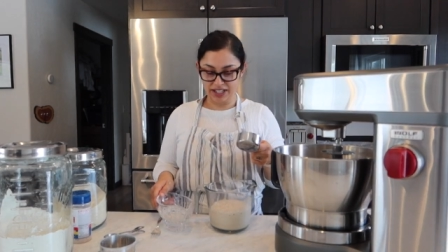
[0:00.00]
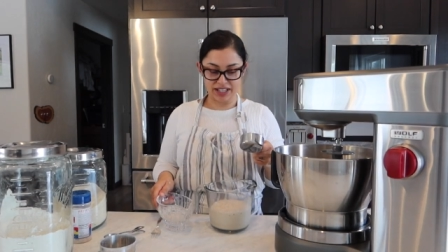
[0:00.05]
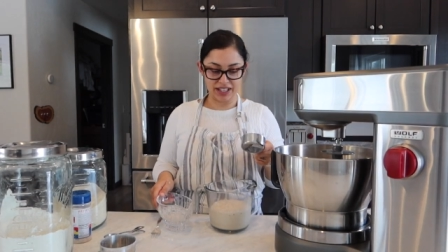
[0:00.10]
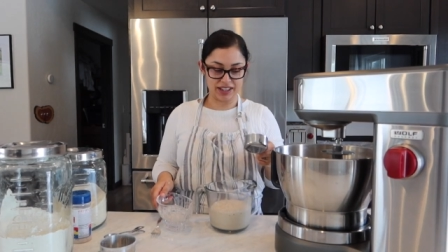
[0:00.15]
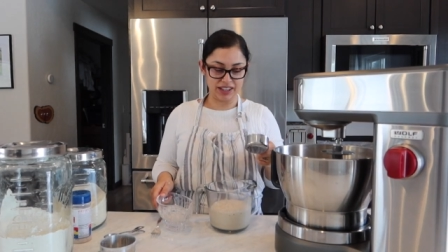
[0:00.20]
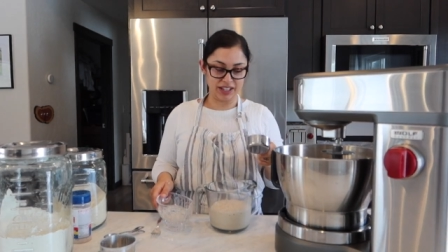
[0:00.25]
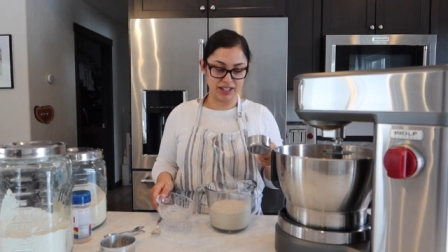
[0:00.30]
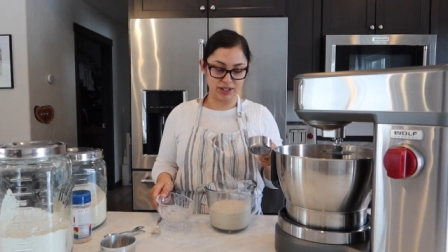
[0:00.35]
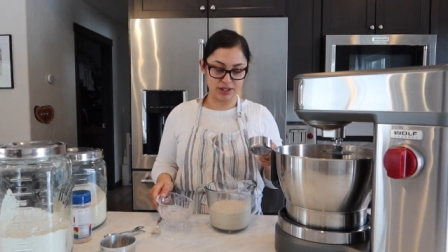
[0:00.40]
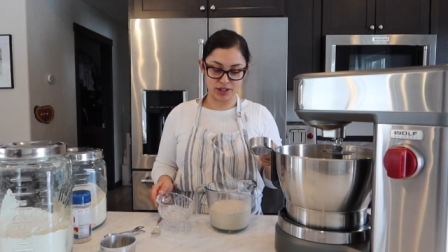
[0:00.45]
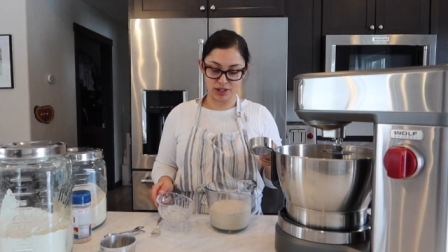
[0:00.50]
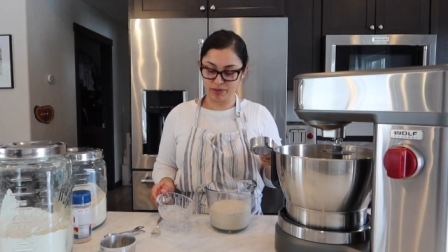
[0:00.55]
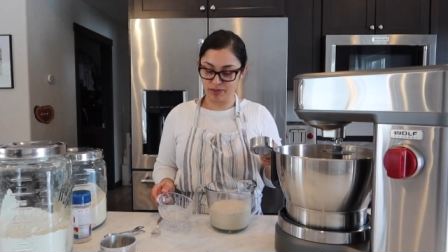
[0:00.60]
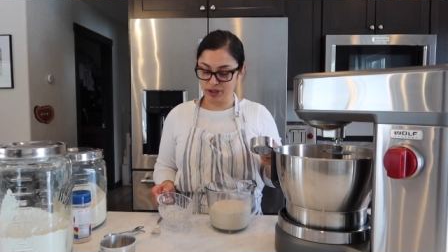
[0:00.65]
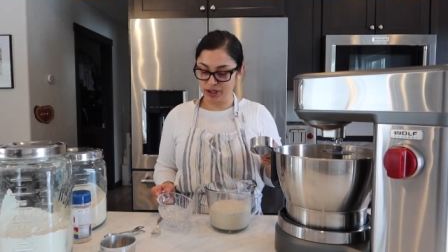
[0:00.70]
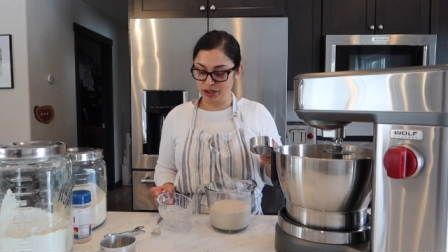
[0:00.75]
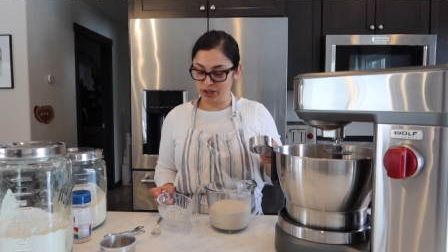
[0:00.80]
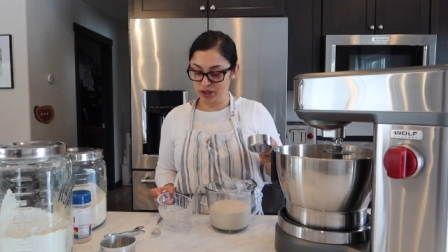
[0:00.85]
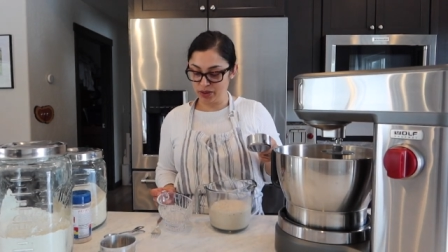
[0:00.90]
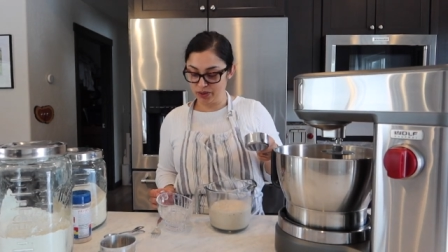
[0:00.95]
I think it's gonna be
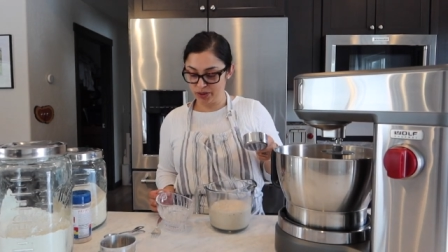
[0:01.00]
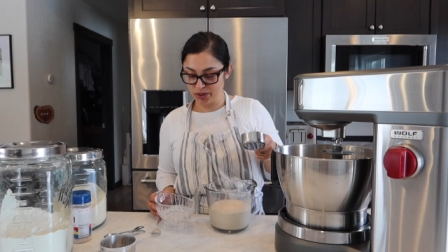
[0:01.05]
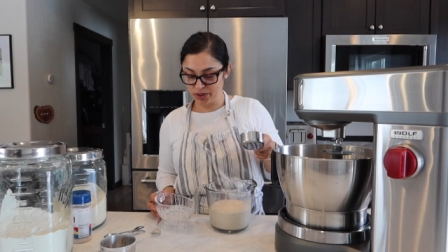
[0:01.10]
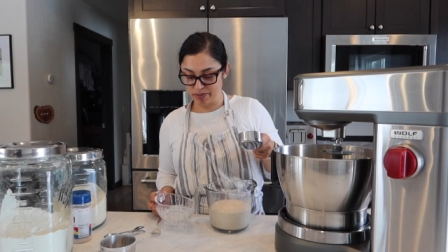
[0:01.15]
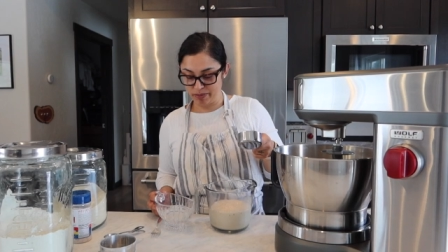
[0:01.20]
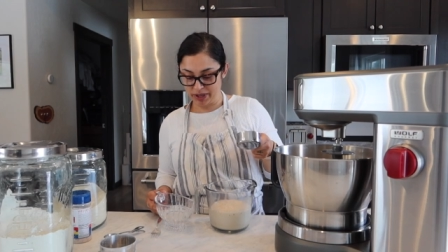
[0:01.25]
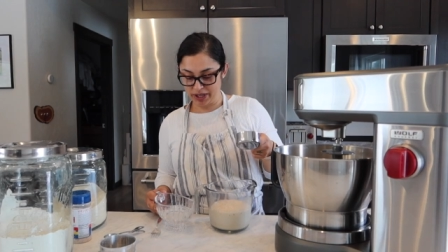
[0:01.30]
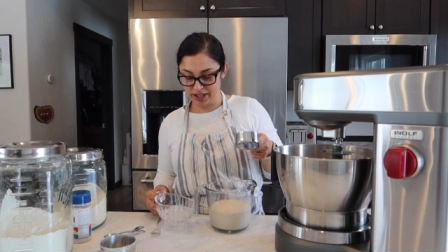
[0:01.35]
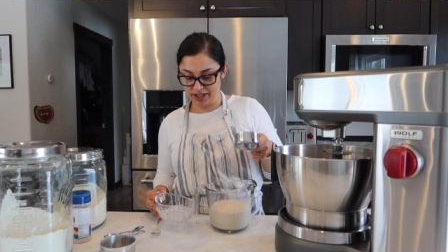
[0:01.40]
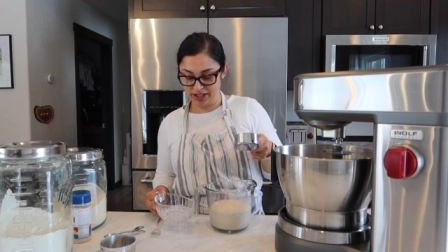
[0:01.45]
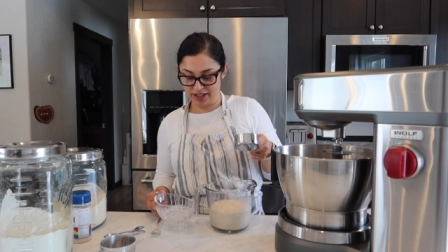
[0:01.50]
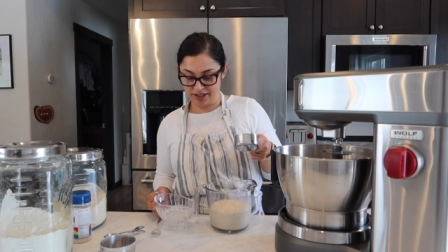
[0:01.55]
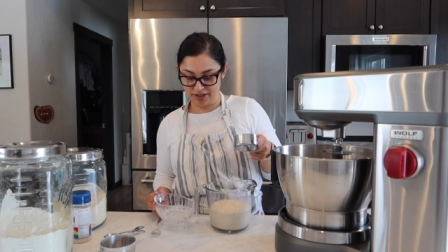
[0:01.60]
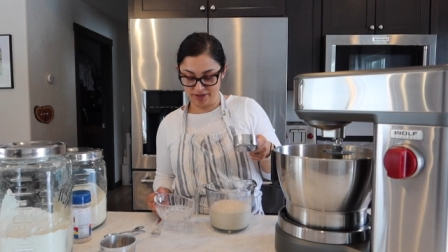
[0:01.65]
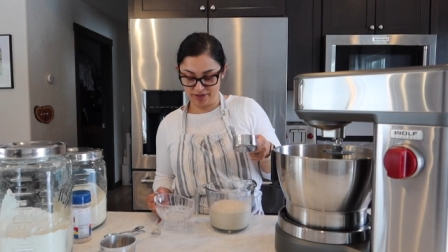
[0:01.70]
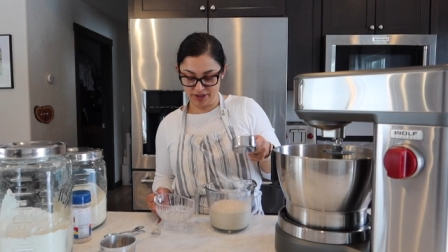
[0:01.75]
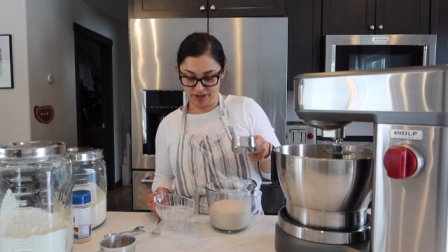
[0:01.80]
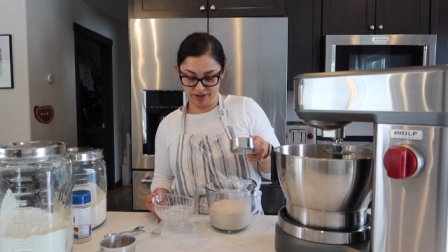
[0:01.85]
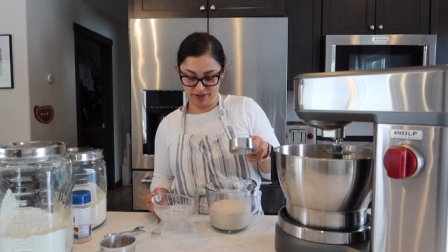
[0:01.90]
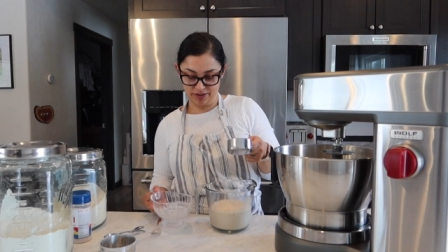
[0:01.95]
close, but I
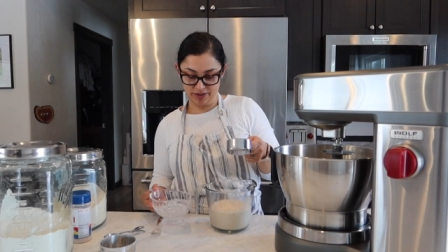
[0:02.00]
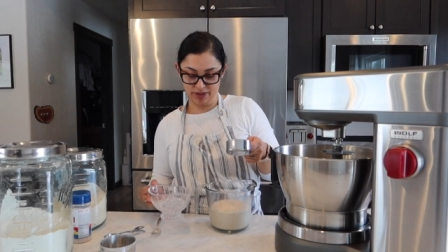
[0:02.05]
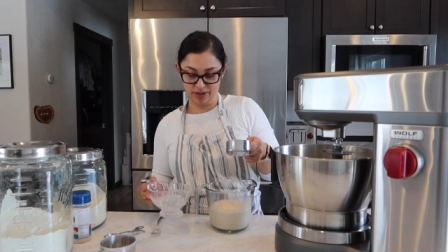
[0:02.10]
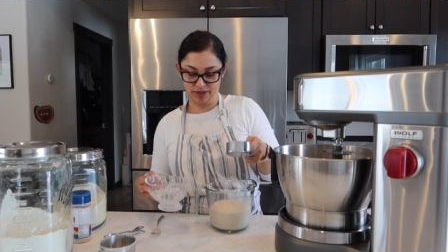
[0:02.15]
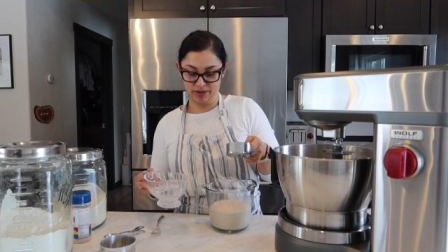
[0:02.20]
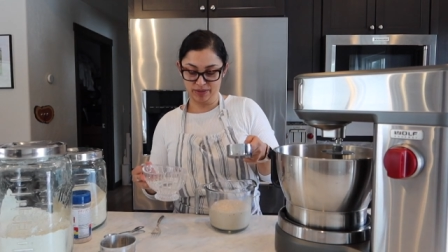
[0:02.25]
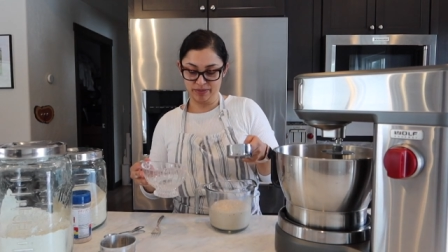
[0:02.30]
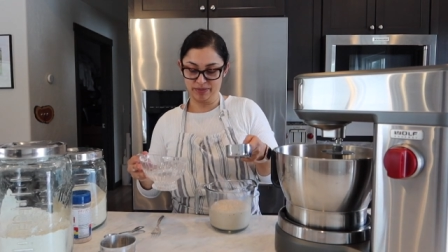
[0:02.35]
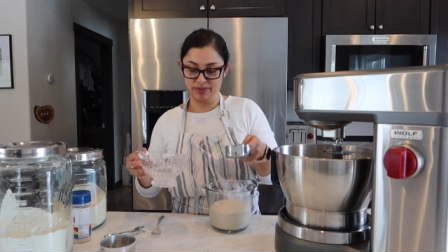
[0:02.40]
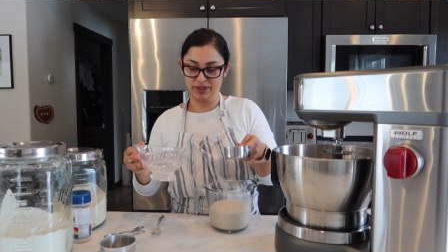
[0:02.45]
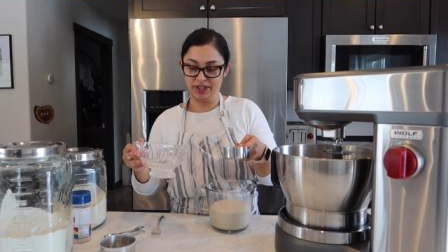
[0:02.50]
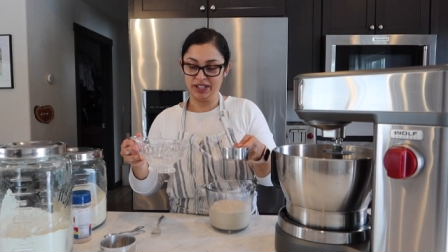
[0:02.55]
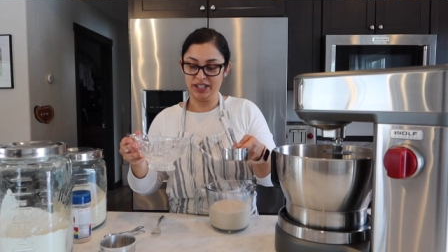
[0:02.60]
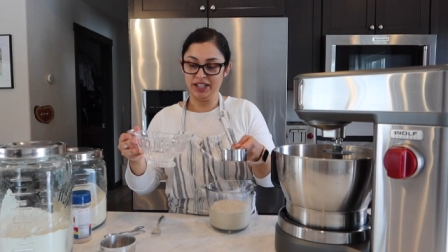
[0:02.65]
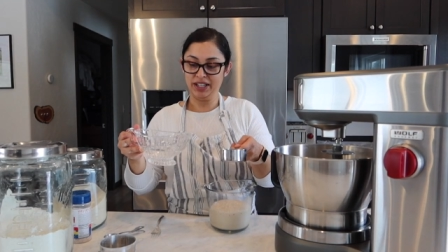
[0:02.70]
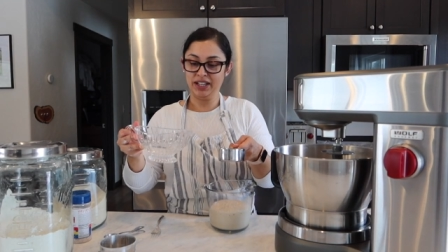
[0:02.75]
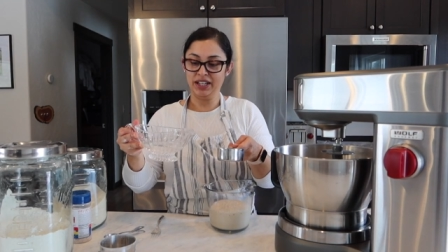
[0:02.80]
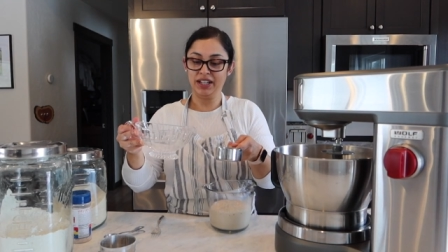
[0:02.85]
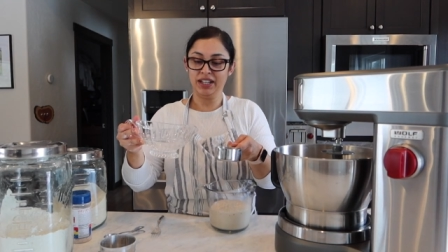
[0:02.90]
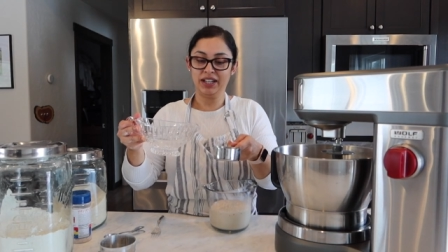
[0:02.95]
don't know, so
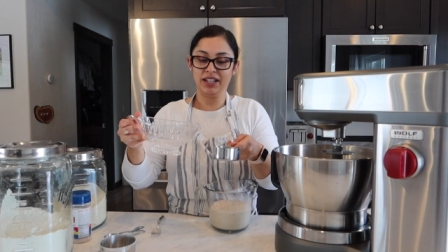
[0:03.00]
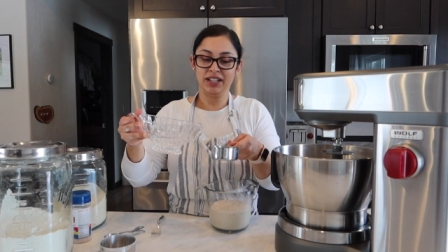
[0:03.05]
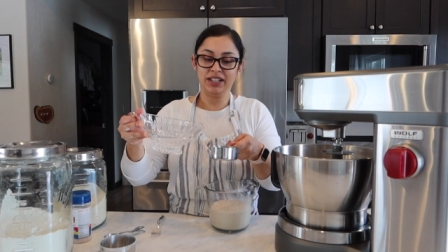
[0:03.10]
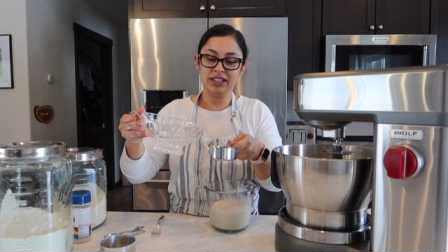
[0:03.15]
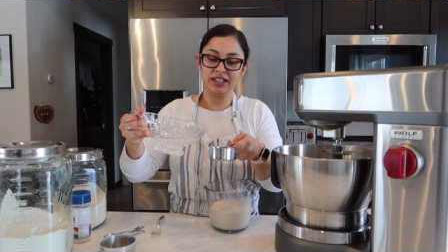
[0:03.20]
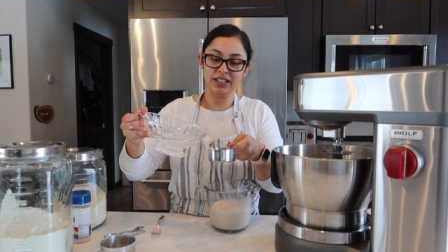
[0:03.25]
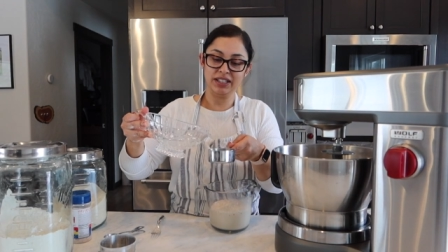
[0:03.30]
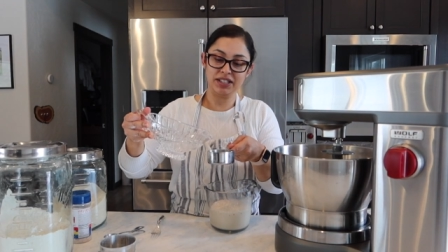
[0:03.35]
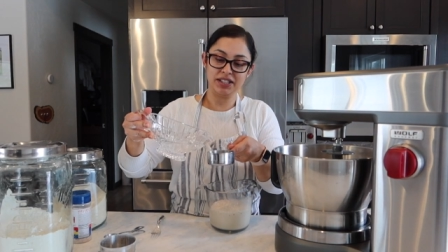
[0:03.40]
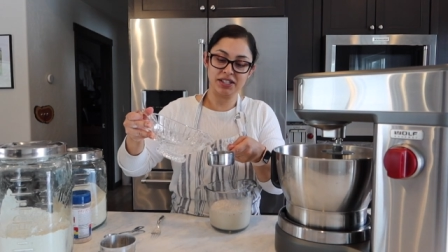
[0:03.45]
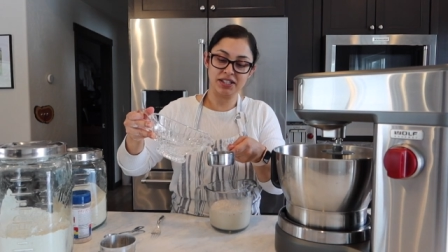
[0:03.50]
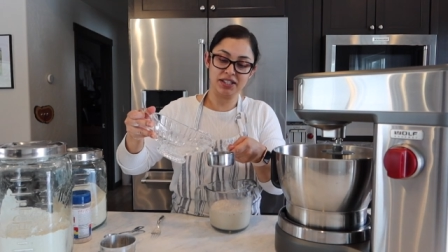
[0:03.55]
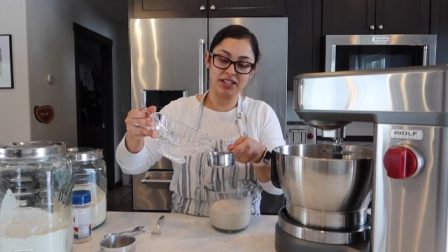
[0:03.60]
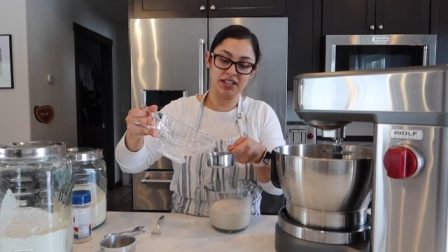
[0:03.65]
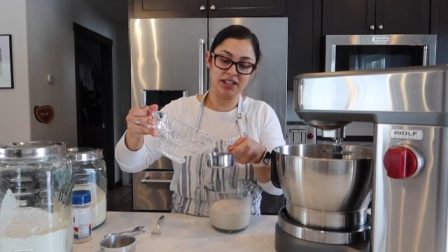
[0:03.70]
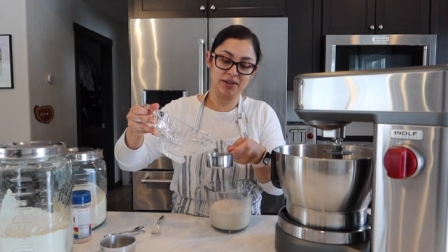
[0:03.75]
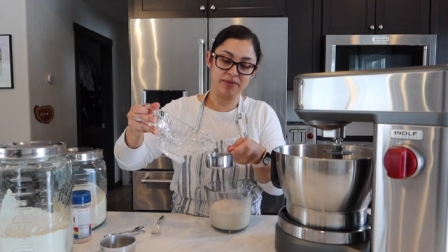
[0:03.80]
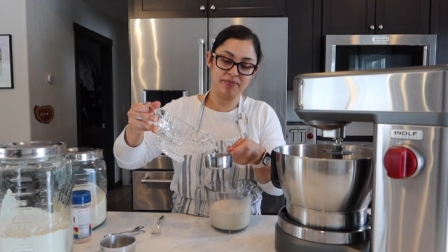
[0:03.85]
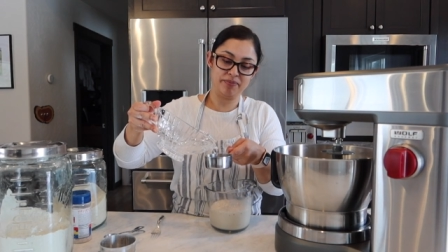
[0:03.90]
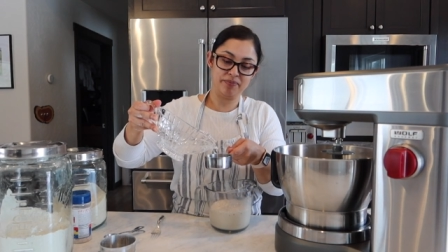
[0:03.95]
let's see.